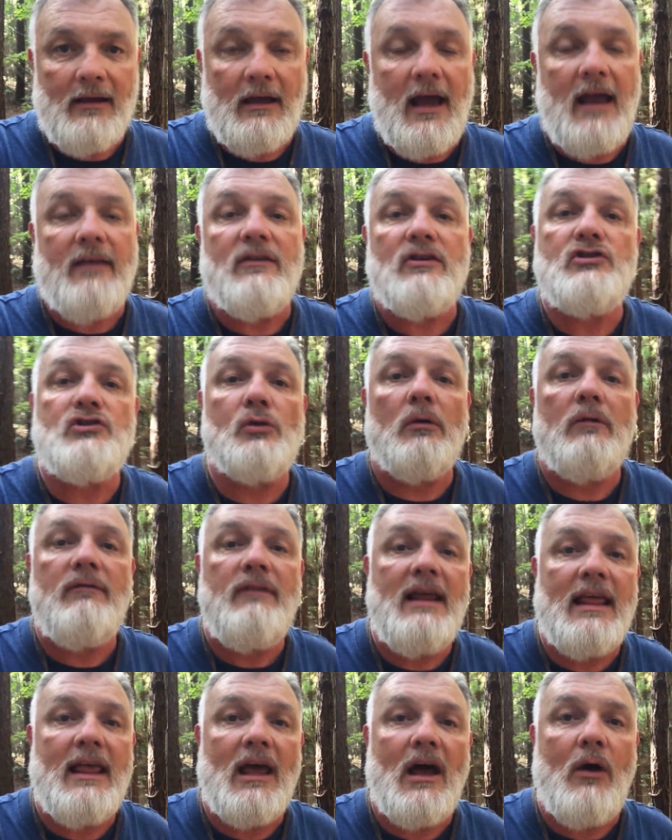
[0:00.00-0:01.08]
Hey, in this short
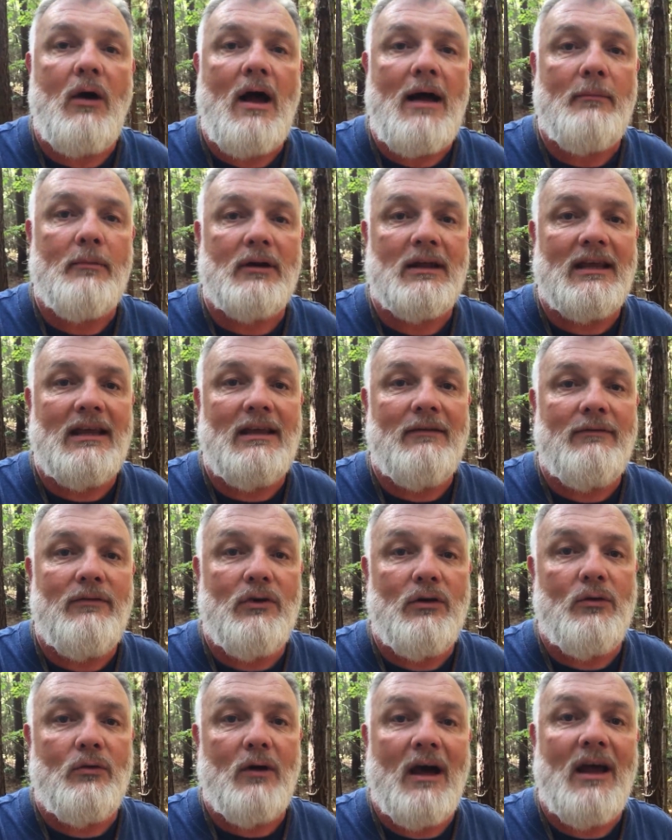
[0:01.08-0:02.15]
video, I'm going to give
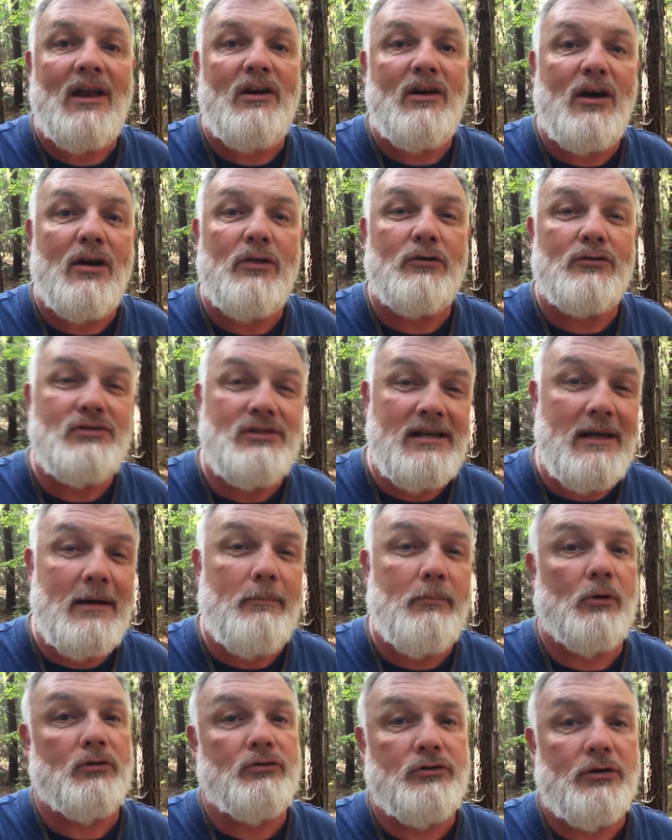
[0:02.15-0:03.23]
you another
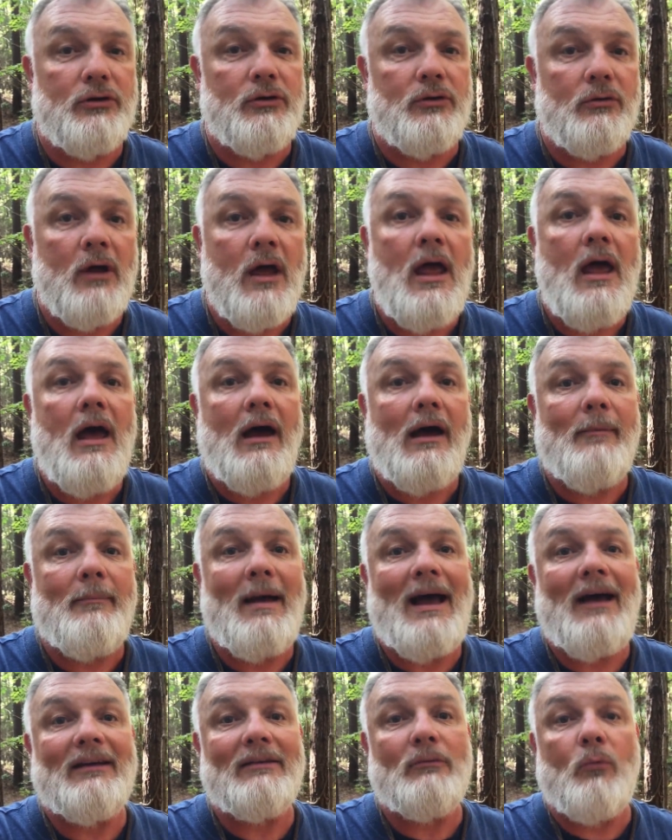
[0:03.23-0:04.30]
tip or two
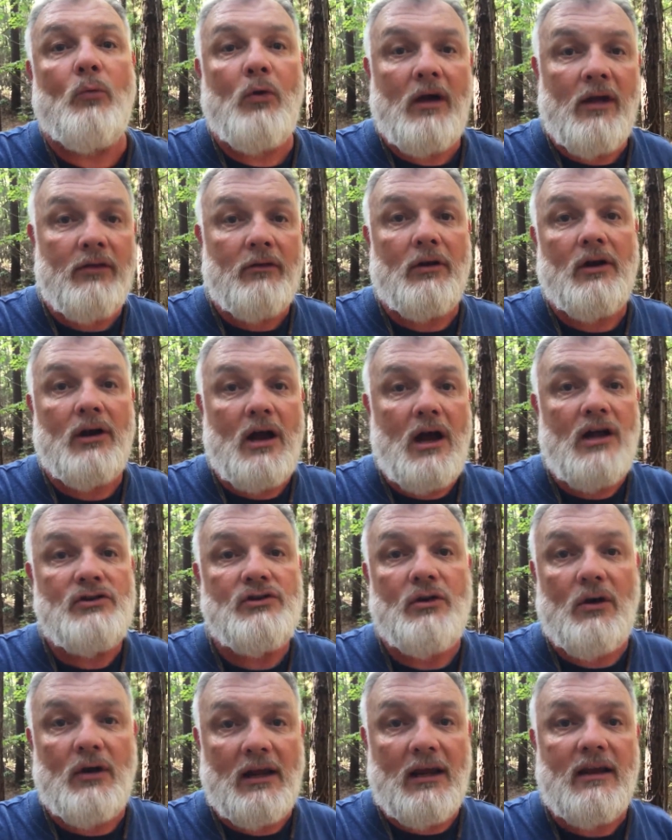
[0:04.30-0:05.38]
about whether or not
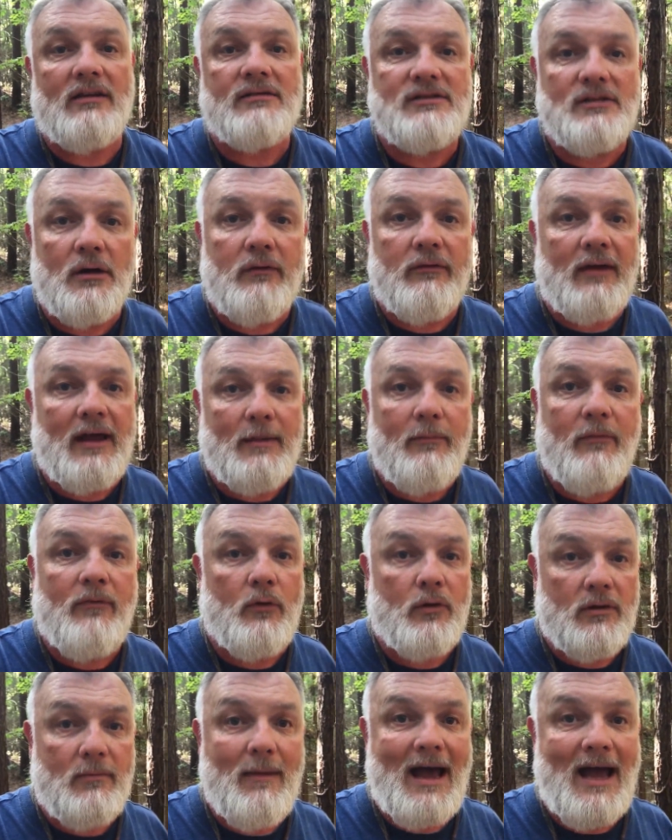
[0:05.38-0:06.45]
you ought to get a survey
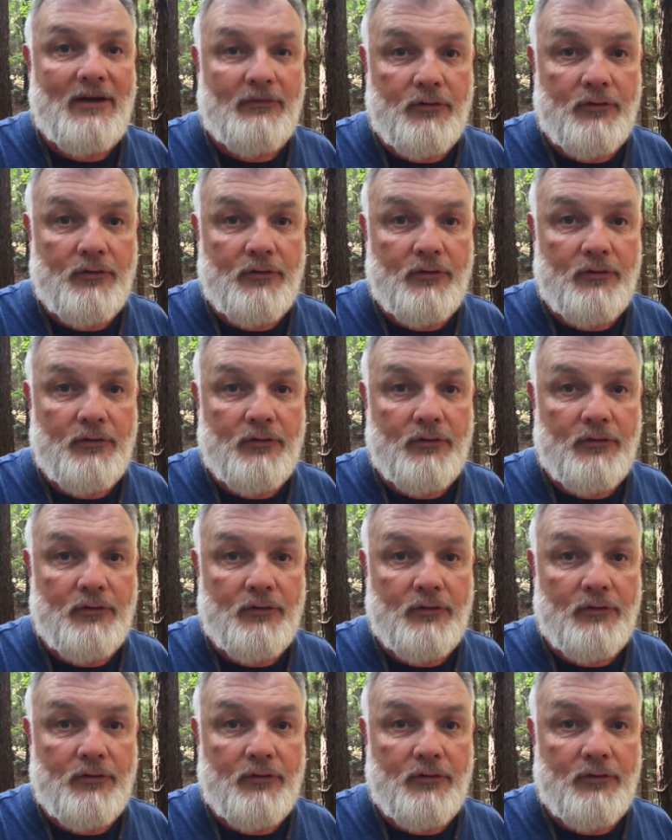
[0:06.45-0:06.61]
before you buy a